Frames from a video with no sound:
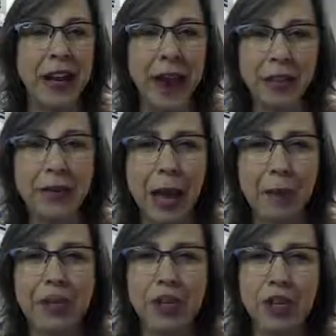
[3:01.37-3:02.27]
and you're in that
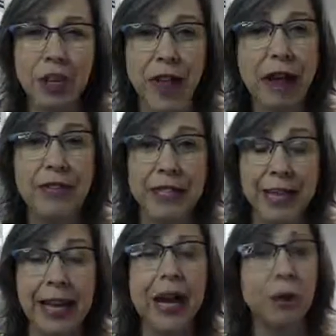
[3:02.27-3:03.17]
position of having to
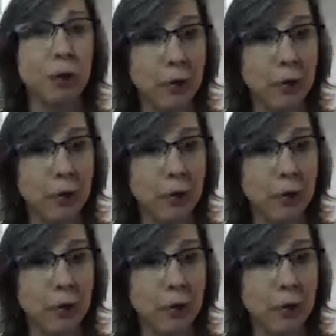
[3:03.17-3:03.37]
take out your